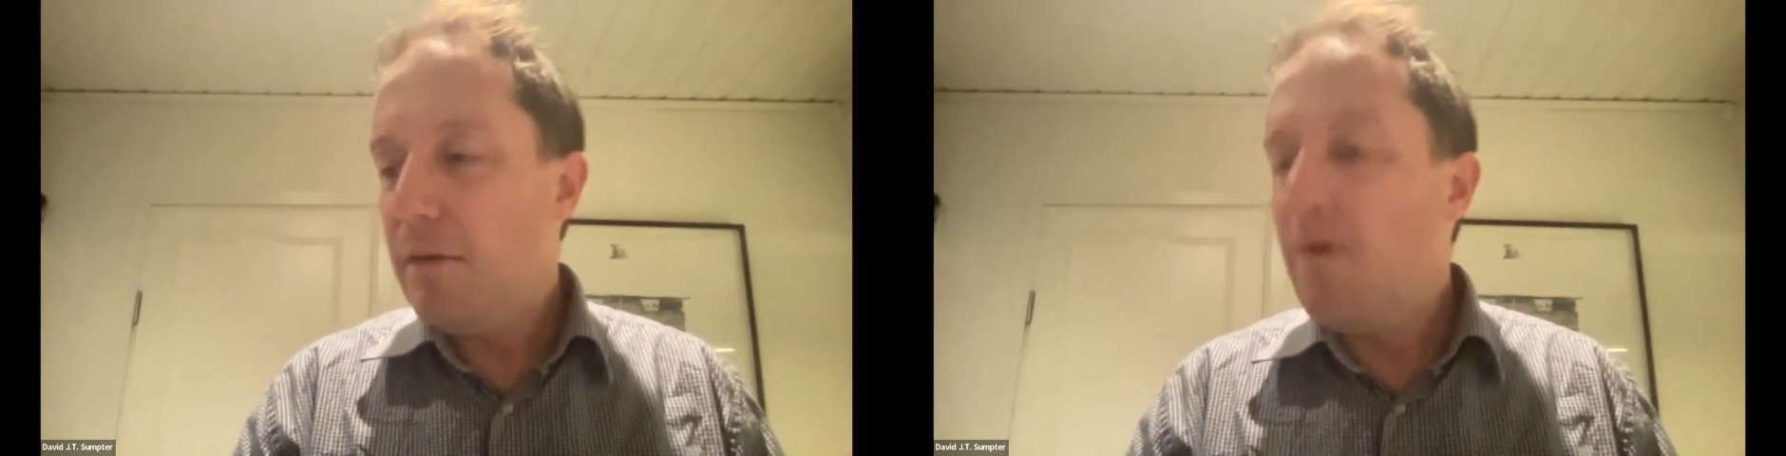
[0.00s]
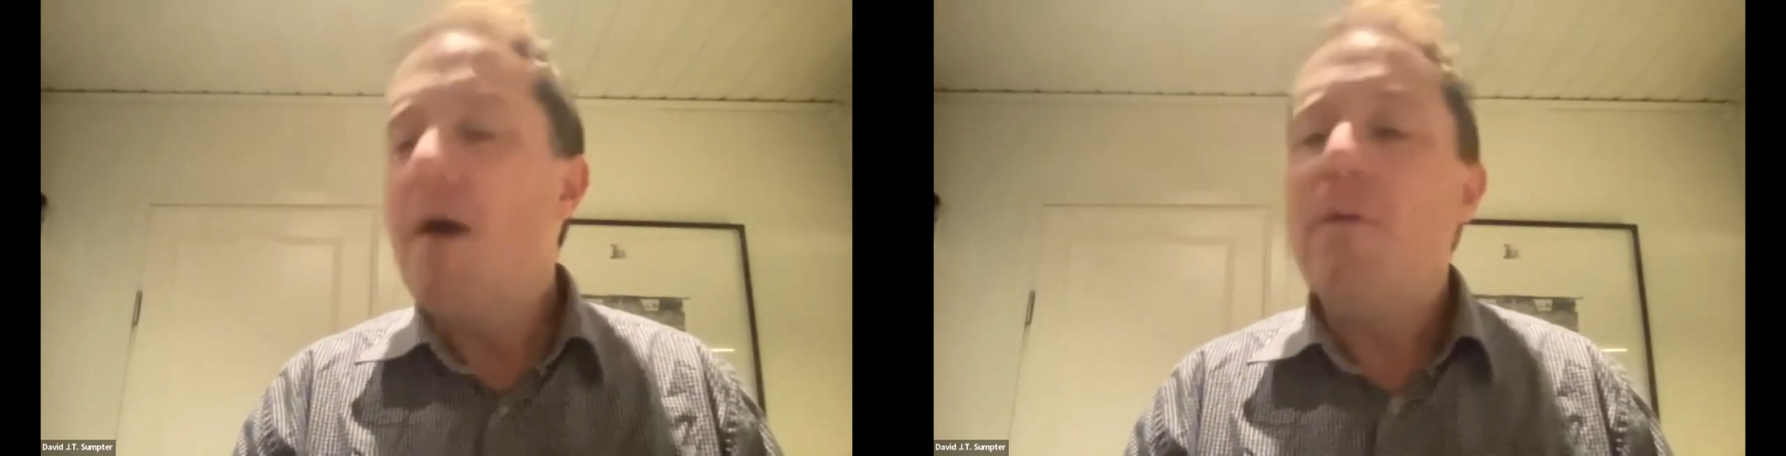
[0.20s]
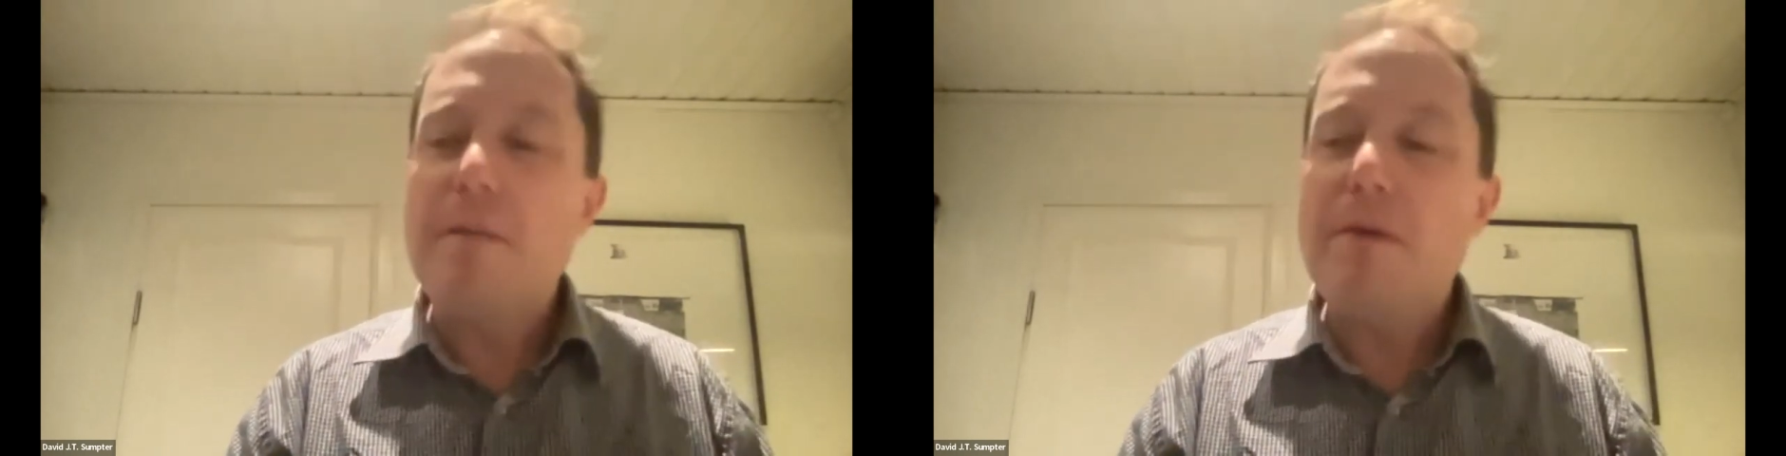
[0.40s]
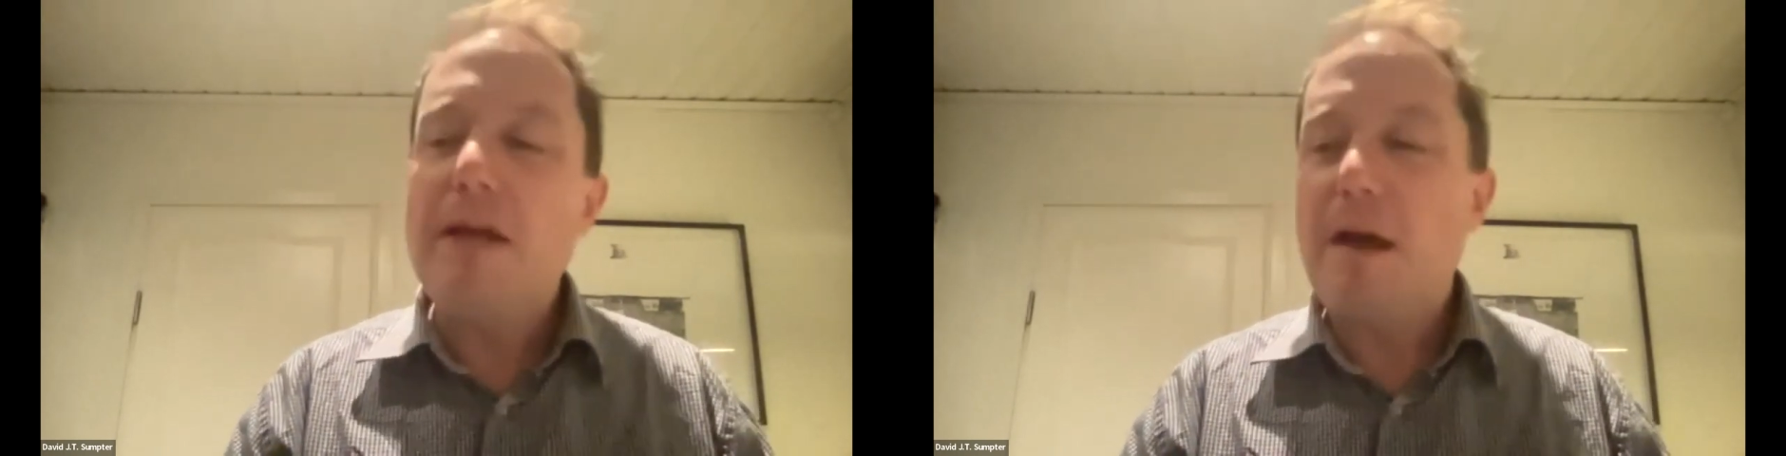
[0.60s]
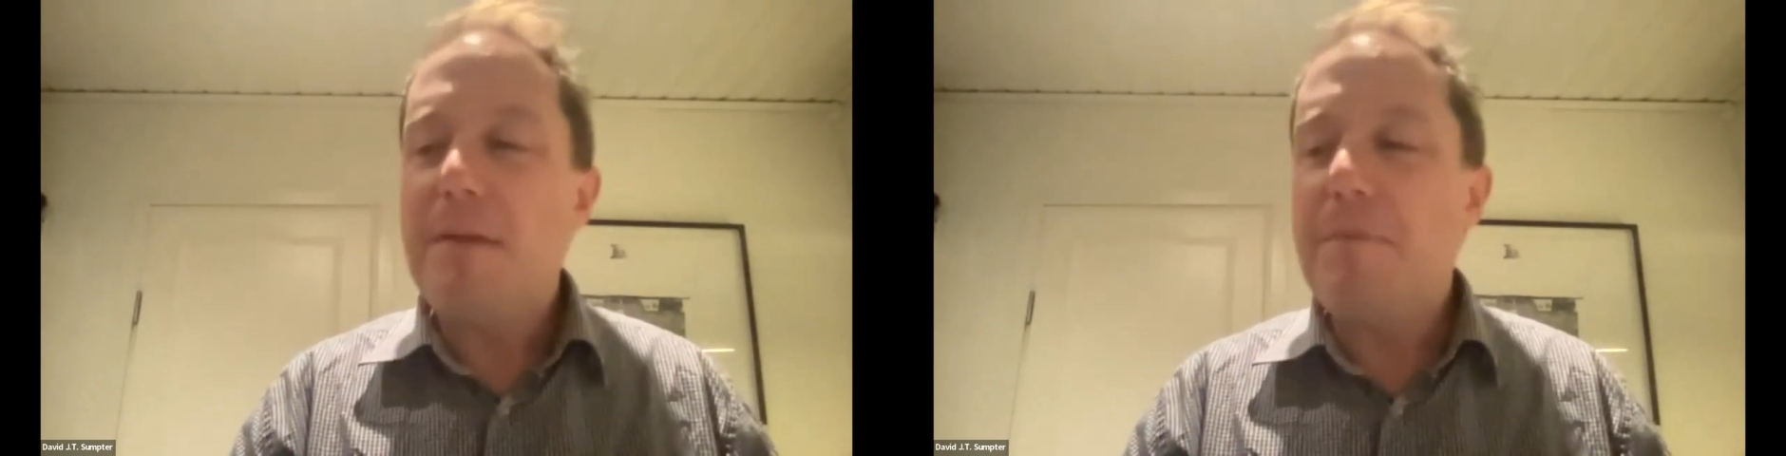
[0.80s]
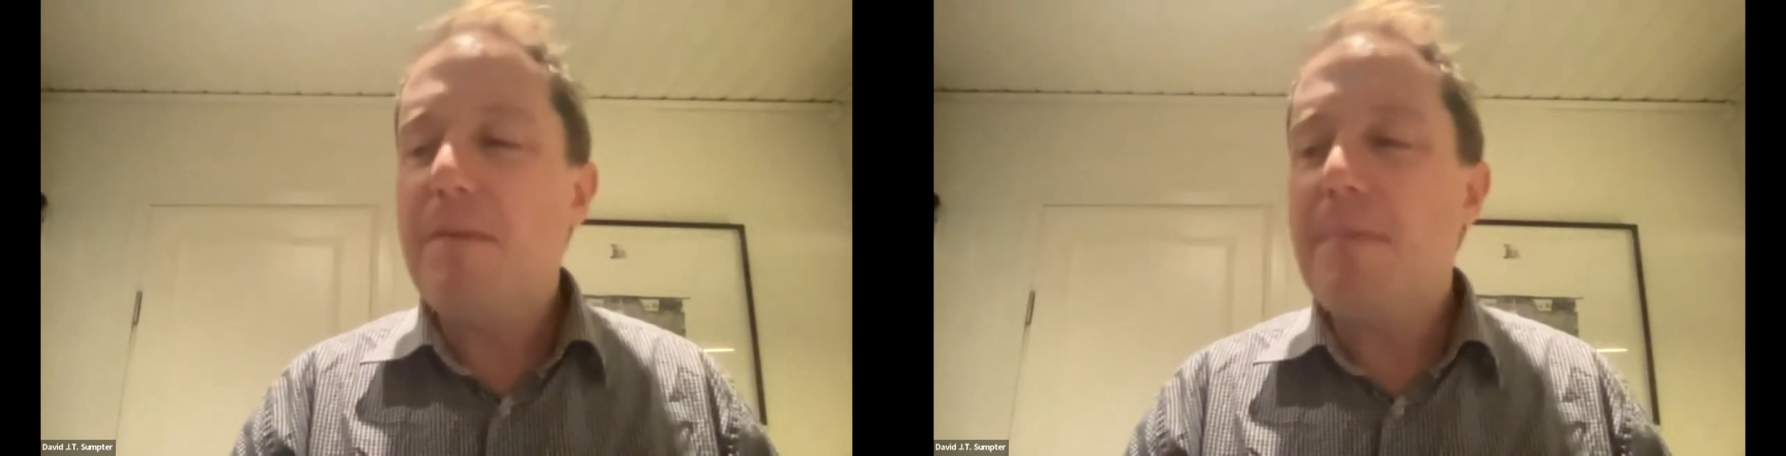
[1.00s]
well, we, we, I mean, we